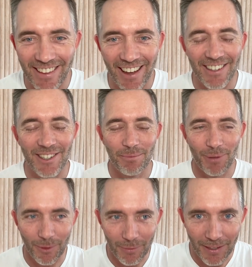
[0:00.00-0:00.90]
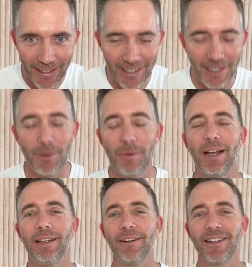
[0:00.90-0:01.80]
is probably needed to be a bit
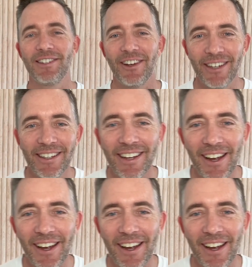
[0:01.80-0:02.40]
clearer. Sorry. Yeah.